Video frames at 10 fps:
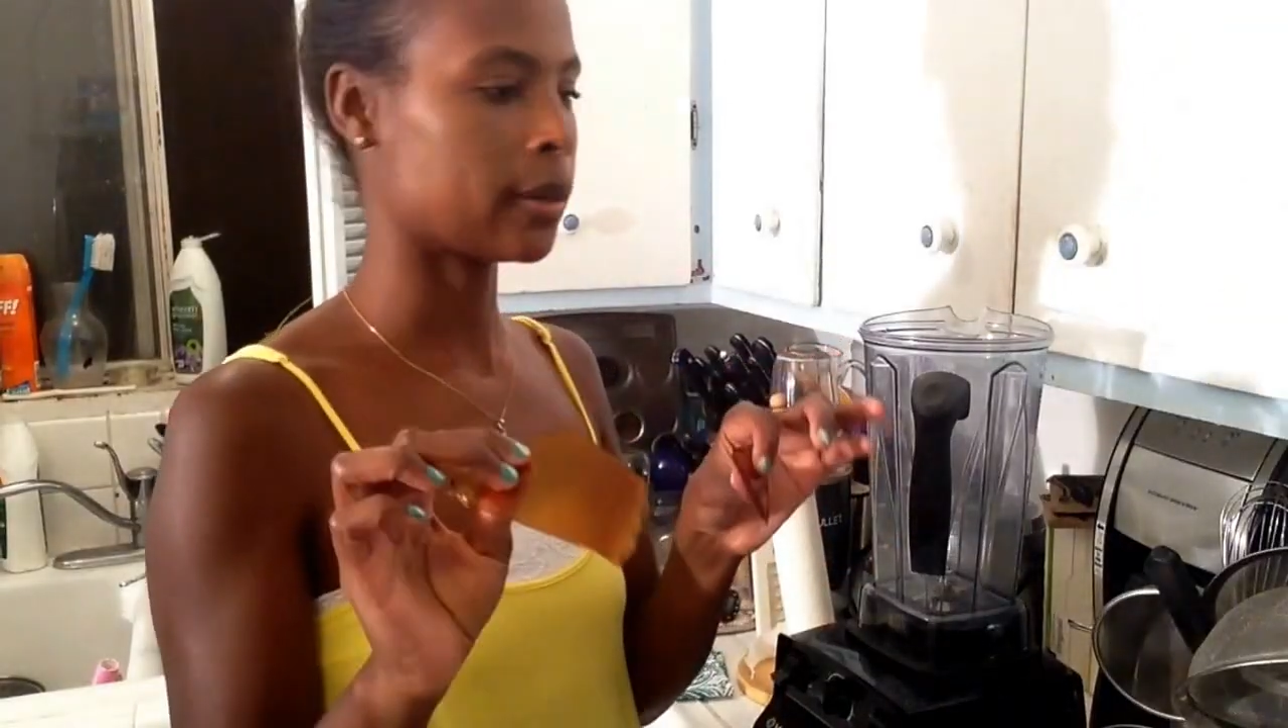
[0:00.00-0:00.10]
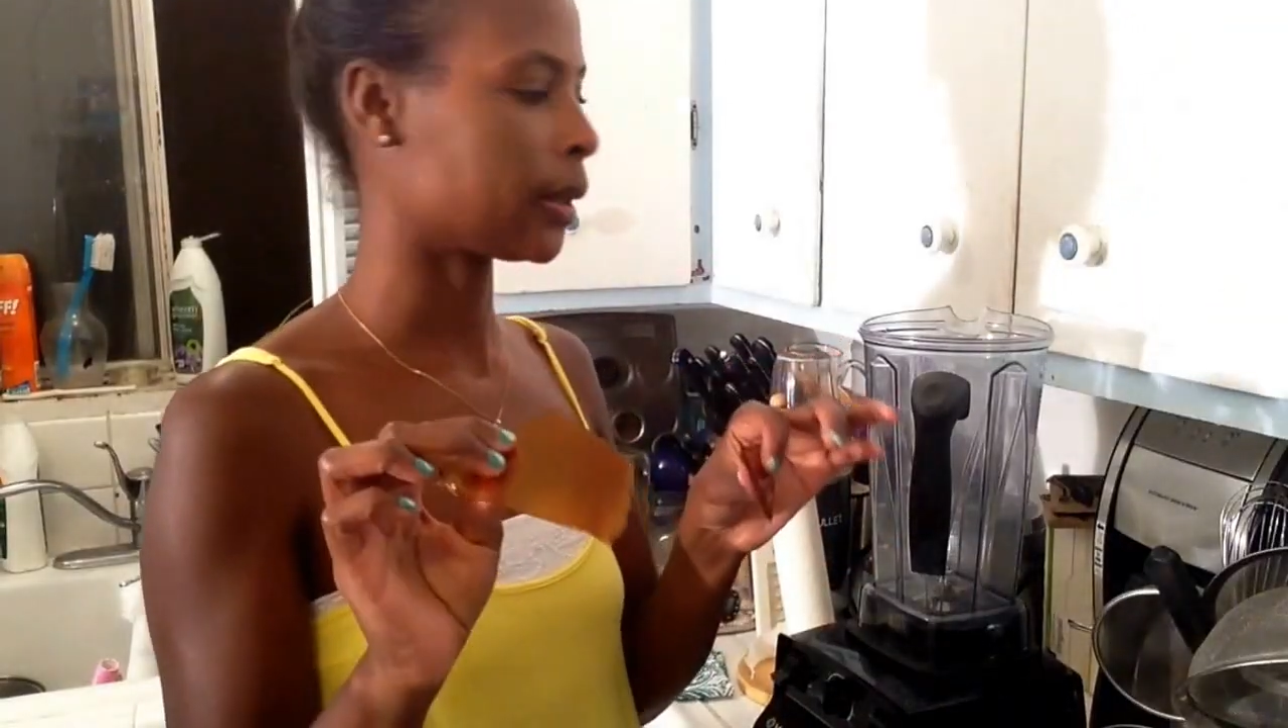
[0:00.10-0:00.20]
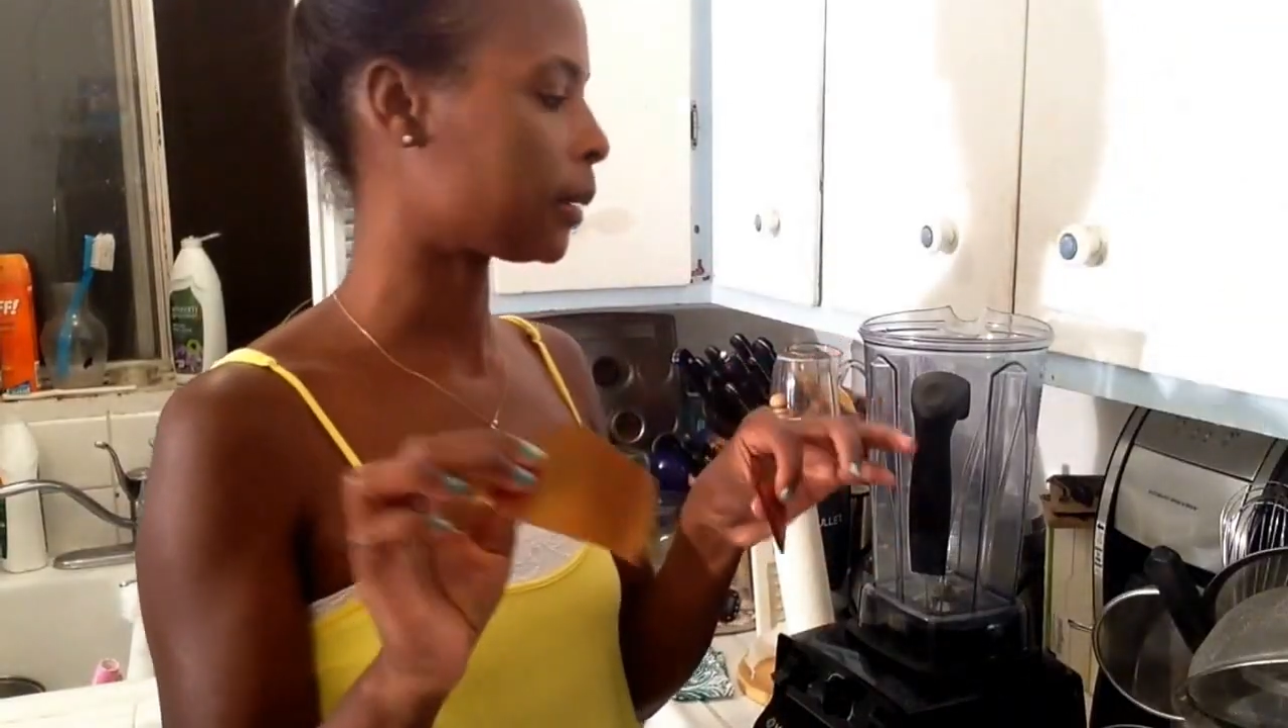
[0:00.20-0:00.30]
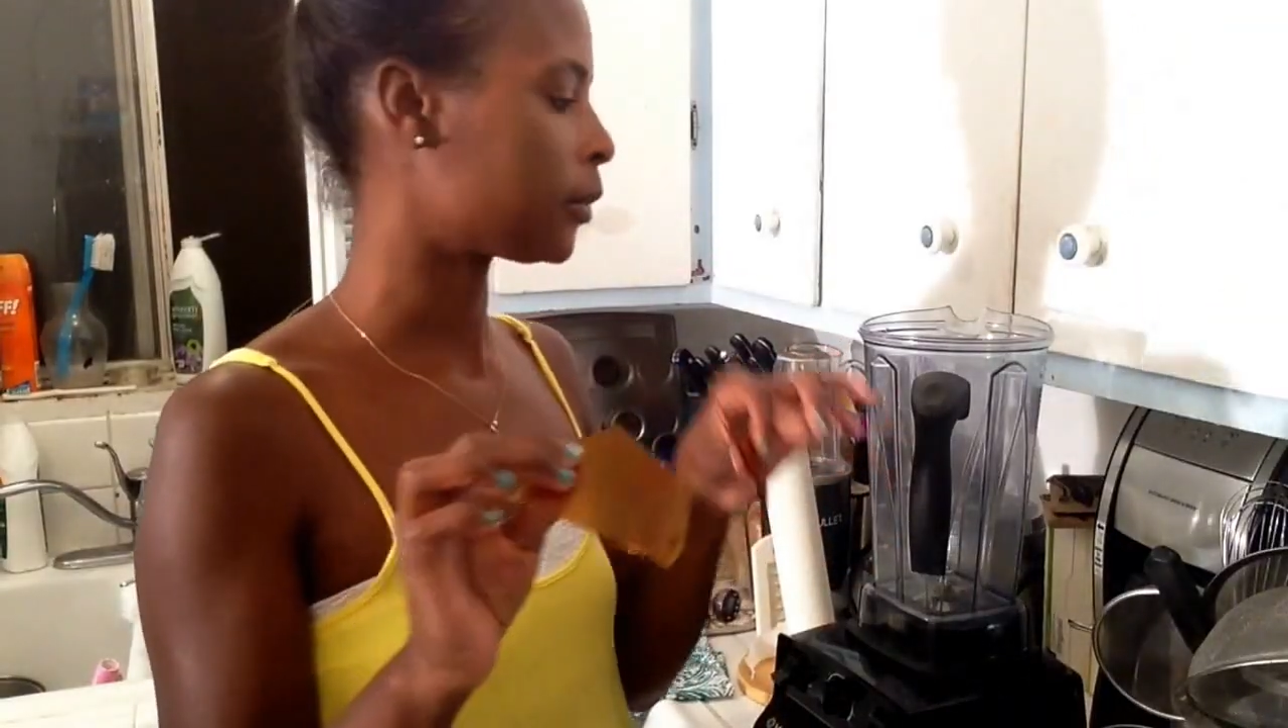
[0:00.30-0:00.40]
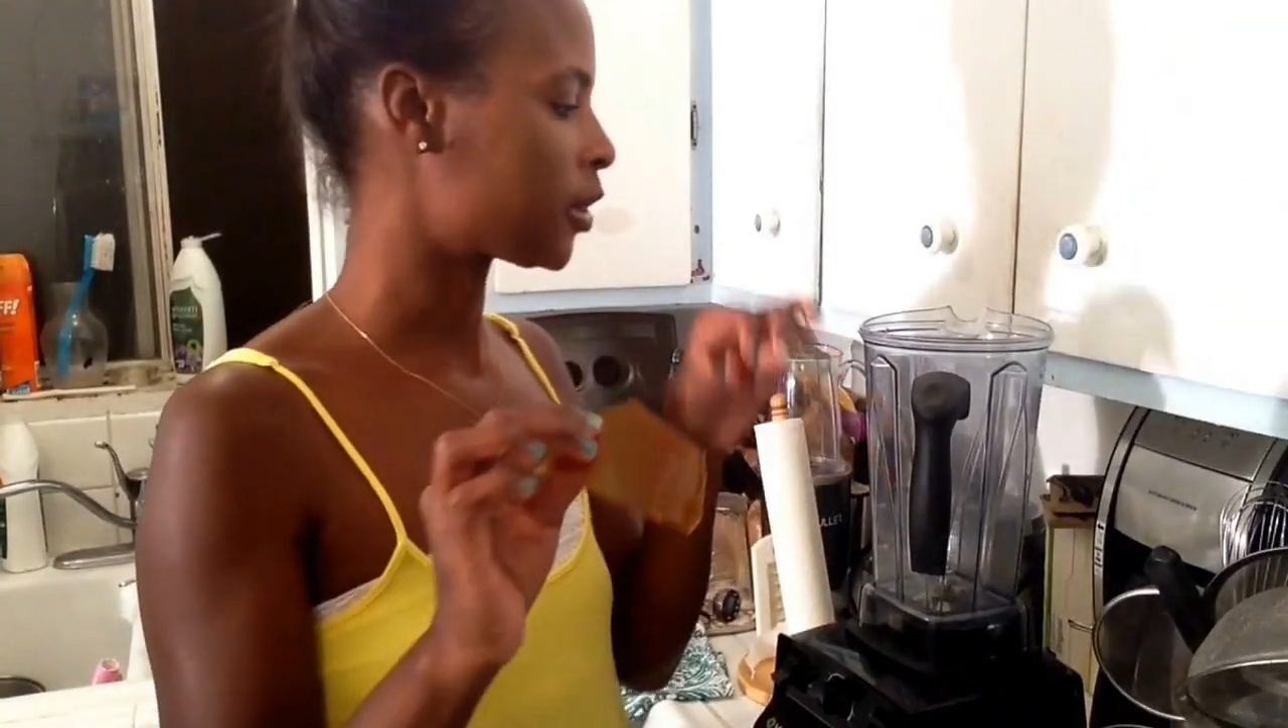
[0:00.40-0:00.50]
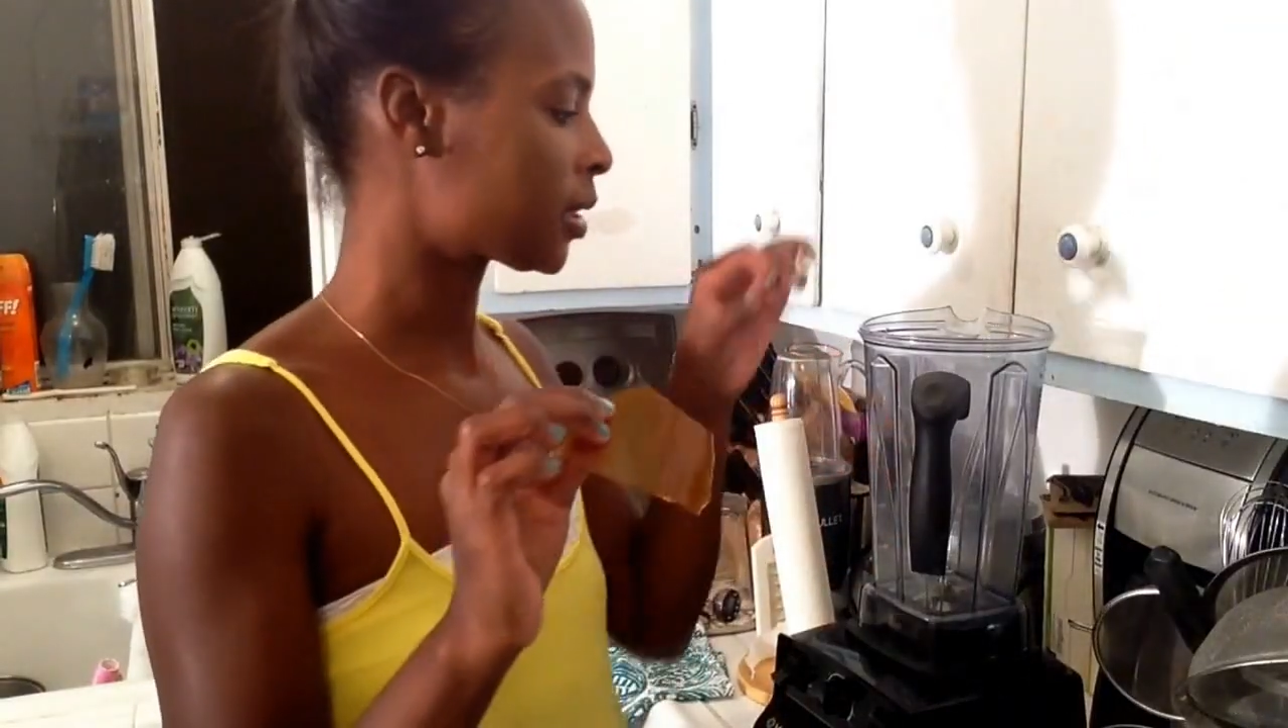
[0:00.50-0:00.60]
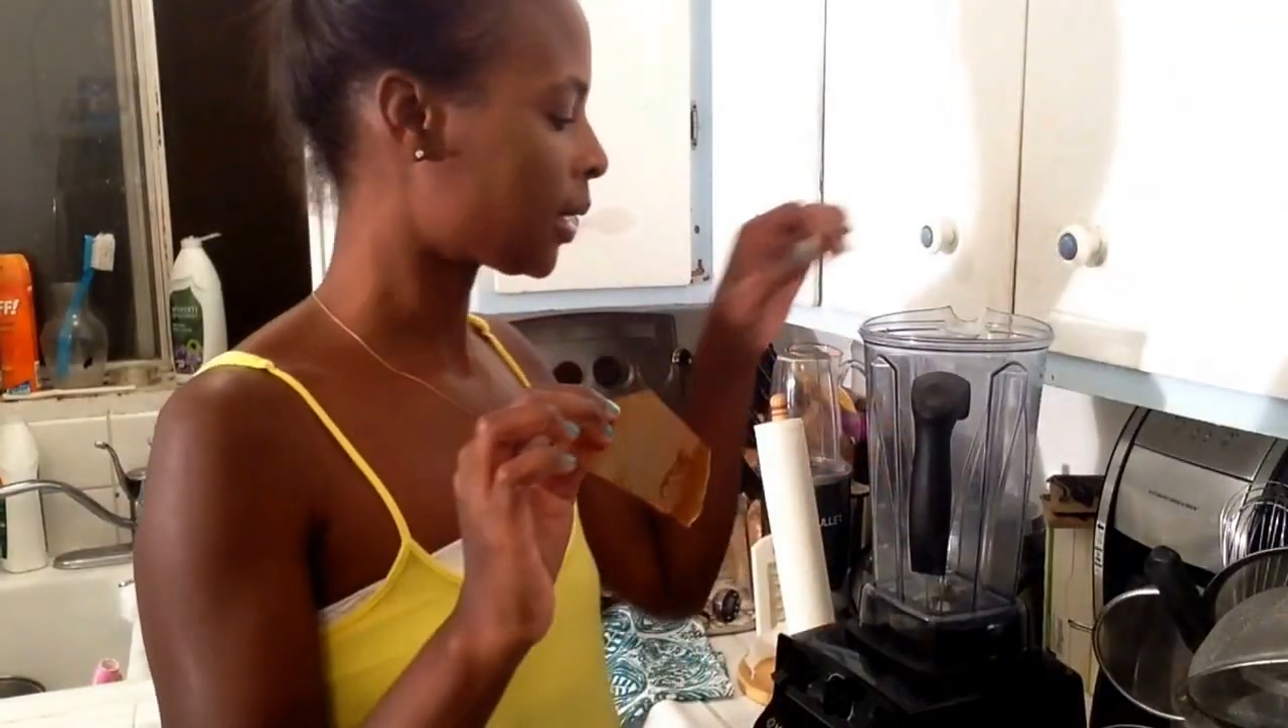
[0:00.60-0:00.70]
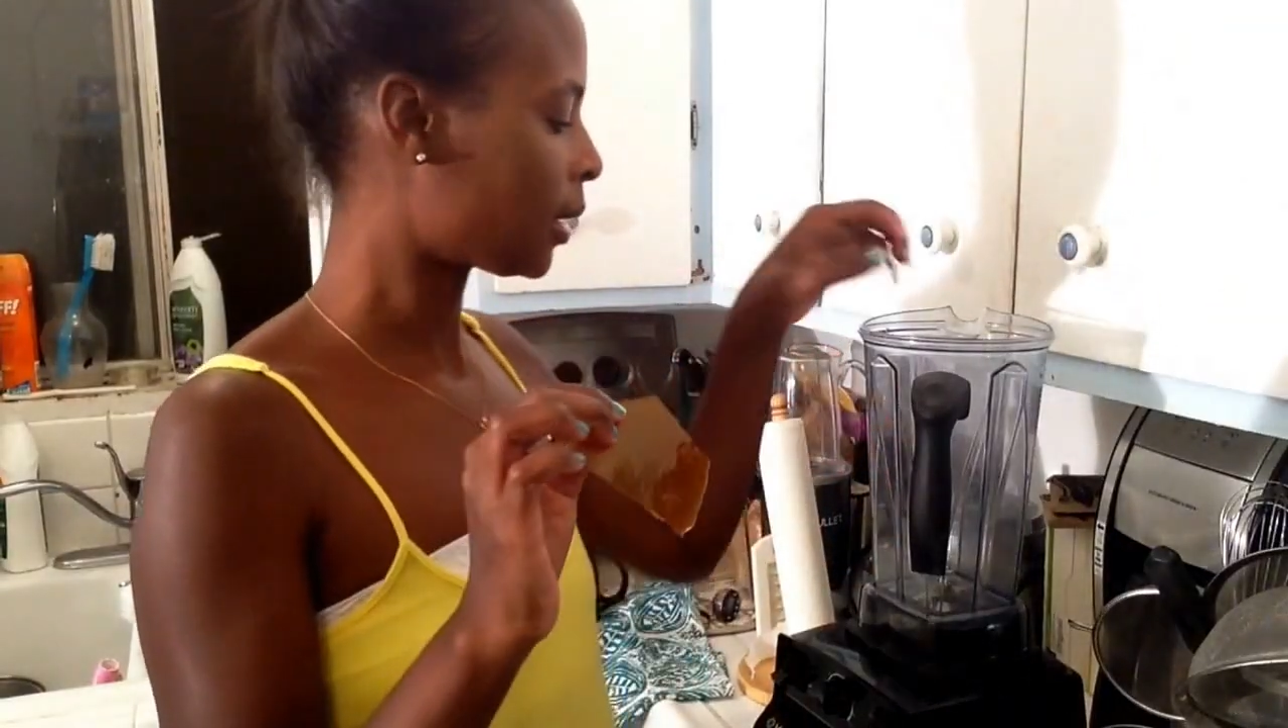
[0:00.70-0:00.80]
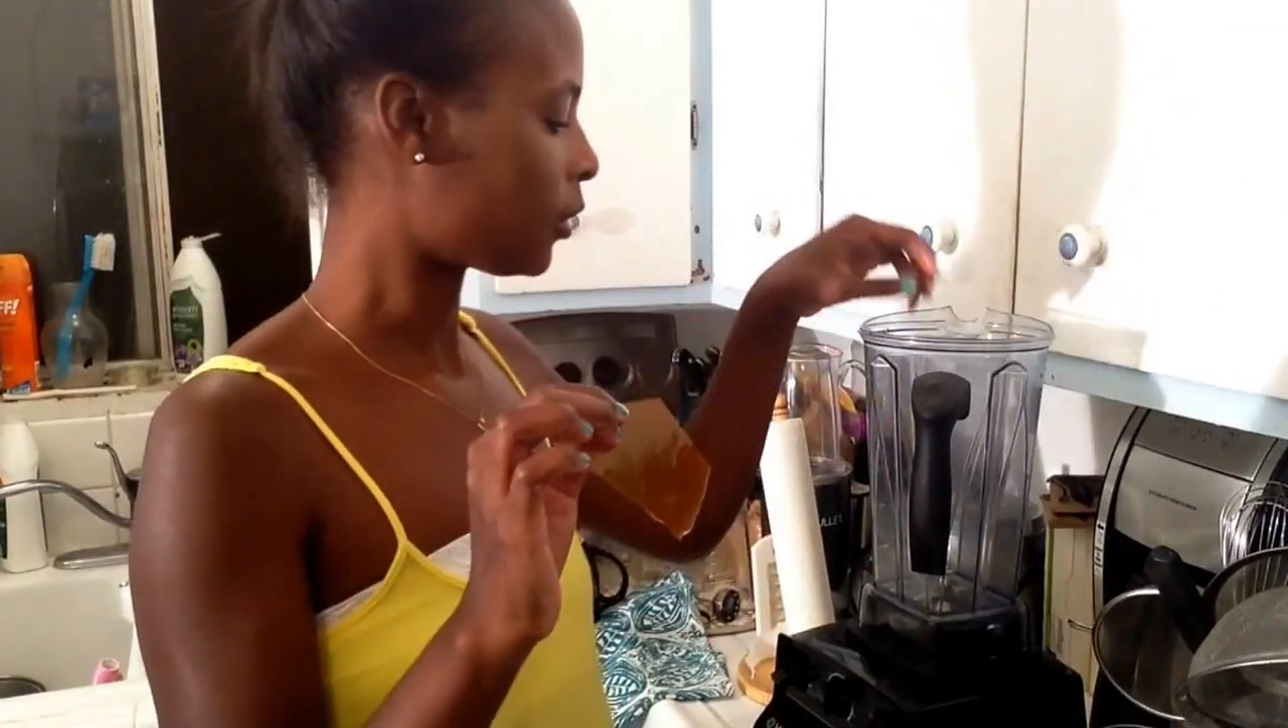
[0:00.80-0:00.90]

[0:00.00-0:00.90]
and I'm just going